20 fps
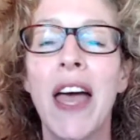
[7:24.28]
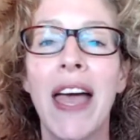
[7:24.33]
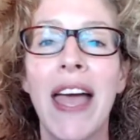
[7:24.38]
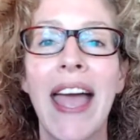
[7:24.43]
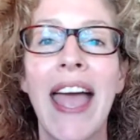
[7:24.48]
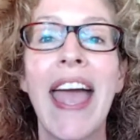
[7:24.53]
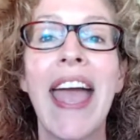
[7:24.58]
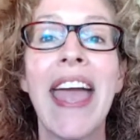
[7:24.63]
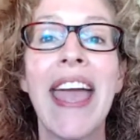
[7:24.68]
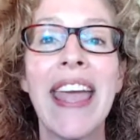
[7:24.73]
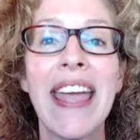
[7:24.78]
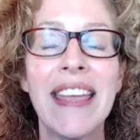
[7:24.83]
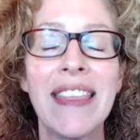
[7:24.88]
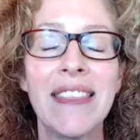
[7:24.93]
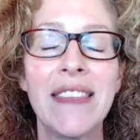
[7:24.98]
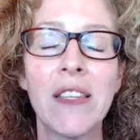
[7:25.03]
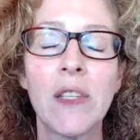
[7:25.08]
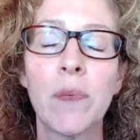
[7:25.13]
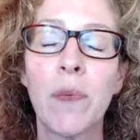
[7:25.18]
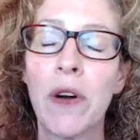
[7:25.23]
hey,
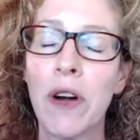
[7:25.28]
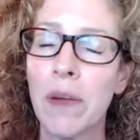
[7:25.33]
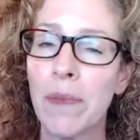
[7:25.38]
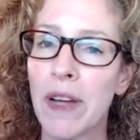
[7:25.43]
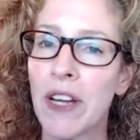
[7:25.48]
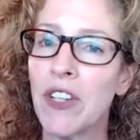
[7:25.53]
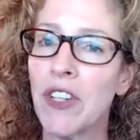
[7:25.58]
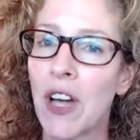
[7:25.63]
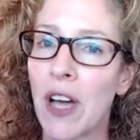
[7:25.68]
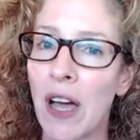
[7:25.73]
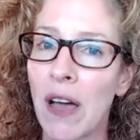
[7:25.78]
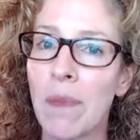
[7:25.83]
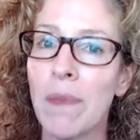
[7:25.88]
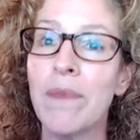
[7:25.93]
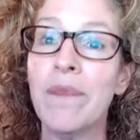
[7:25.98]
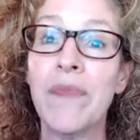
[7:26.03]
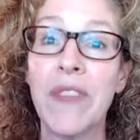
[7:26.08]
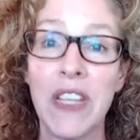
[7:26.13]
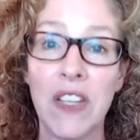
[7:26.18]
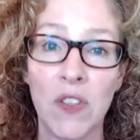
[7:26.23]
this part of my job
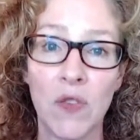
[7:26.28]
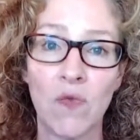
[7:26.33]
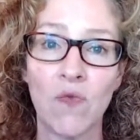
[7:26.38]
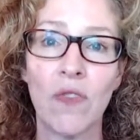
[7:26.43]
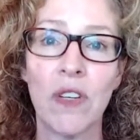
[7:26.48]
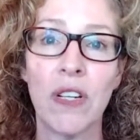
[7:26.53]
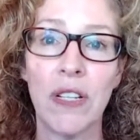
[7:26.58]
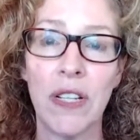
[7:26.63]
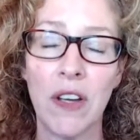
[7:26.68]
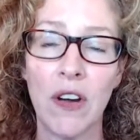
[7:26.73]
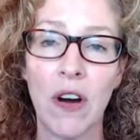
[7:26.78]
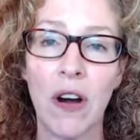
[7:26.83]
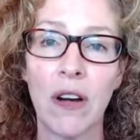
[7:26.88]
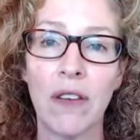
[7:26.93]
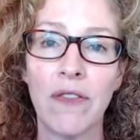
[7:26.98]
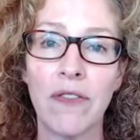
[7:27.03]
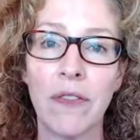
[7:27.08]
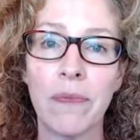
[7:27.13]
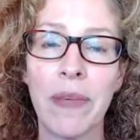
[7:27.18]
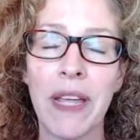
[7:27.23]
is really hard
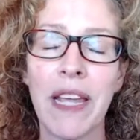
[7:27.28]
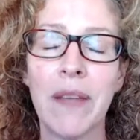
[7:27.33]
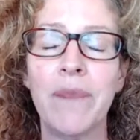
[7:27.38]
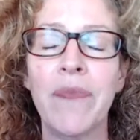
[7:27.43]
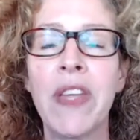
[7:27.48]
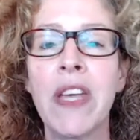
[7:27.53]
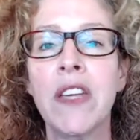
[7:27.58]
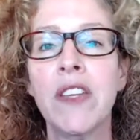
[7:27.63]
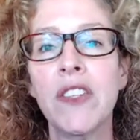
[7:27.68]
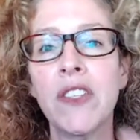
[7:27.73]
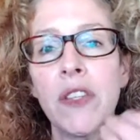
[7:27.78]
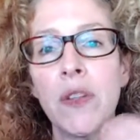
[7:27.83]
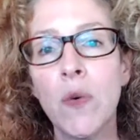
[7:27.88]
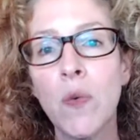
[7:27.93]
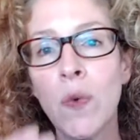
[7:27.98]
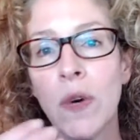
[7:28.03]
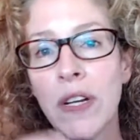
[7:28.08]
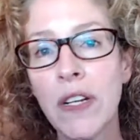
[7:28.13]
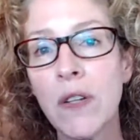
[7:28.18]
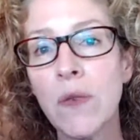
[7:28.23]
for me. So the
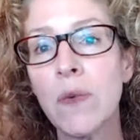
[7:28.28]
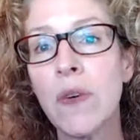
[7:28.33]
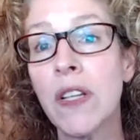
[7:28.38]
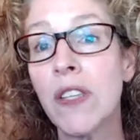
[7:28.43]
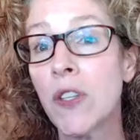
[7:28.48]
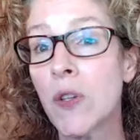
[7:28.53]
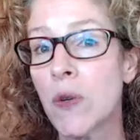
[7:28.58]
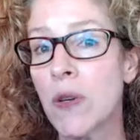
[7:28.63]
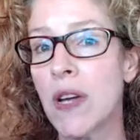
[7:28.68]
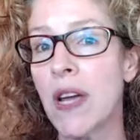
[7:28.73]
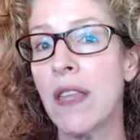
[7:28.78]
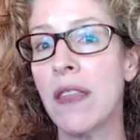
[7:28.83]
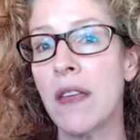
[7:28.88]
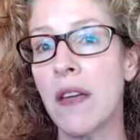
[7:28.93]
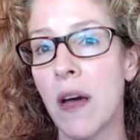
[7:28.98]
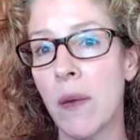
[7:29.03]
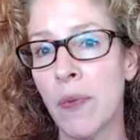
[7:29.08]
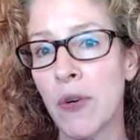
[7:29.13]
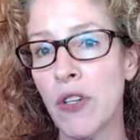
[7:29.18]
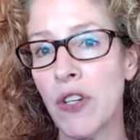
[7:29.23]
one-to-ones create the
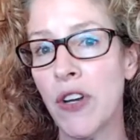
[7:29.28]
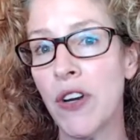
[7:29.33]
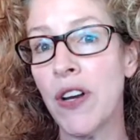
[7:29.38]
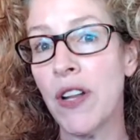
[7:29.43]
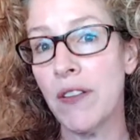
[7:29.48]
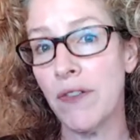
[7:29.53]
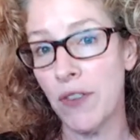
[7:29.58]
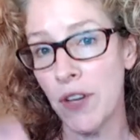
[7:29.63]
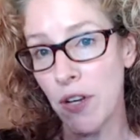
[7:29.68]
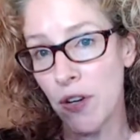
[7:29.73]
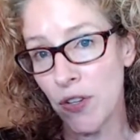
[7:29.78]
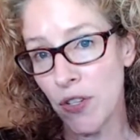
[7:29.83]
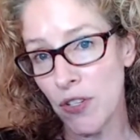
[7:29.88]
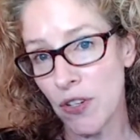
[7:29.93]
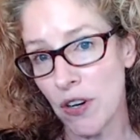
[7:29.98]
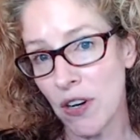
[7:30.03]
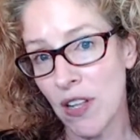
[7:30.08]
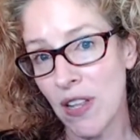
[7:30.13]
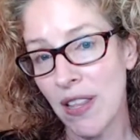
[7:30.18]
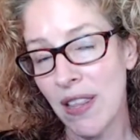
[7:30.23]
opportunity for you to
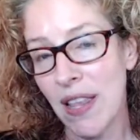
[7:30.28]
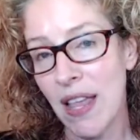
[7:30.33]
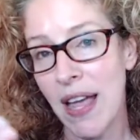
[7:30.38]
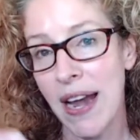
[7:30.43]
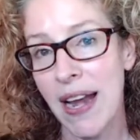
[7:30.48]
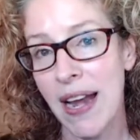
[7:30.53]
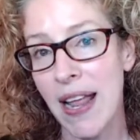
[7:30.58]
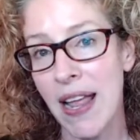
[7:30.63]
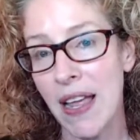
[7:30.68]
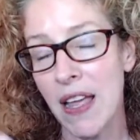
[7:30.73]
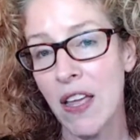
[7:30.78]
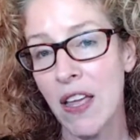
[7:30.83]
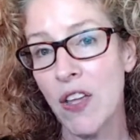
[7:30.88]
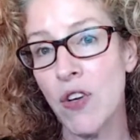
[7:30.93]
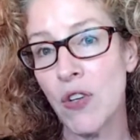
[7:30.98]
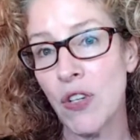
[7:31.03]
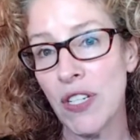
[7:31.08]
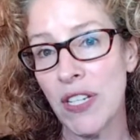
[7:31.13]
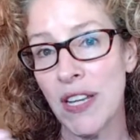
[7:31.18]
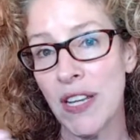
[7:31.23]
start aligning
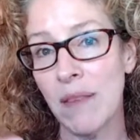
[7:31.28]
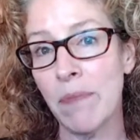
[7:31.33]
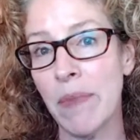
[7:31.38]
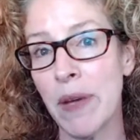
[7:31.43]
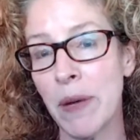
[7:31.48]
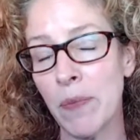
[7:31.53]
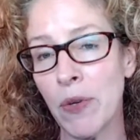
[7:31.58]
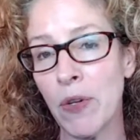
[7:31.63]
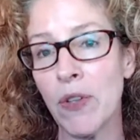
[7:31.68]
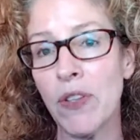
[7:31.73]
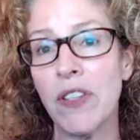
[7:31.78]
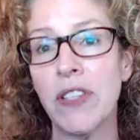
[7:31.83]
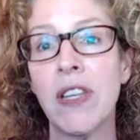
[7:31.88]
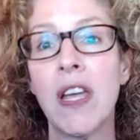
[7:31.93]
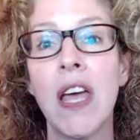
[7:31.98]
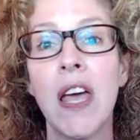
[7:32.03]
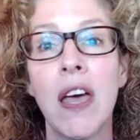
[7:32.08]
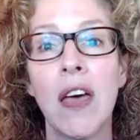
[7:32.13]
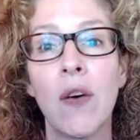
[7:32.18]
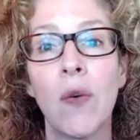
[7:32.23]
your team members
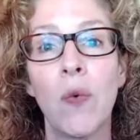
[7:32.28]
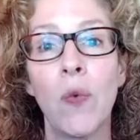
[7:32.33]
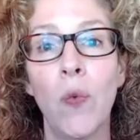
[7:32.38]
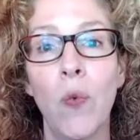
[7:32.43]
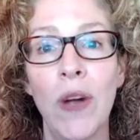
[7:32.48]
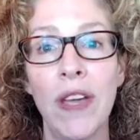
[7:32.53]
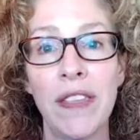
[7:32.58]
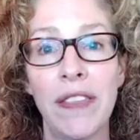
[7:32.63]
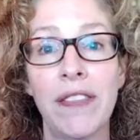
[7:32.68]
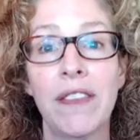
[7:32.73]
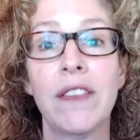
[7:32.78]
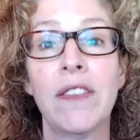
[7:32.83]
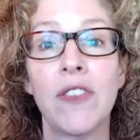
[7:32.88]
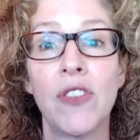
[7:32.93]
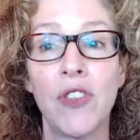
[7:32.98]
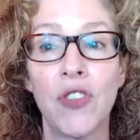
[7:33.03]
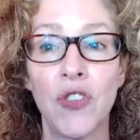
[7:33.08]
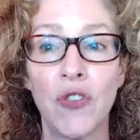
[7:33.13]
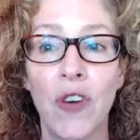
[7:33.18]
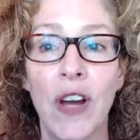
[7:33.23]
with
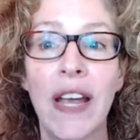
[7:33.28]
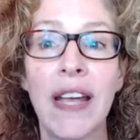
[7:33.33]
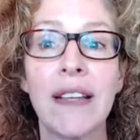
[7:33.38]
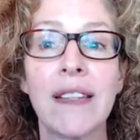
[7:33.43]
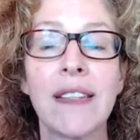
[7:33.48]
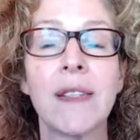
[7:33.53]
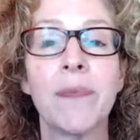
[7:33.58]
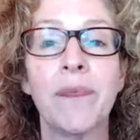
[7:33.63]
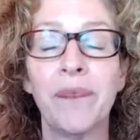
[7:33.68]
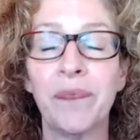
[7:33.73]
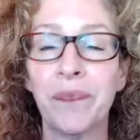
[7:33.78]
strengths.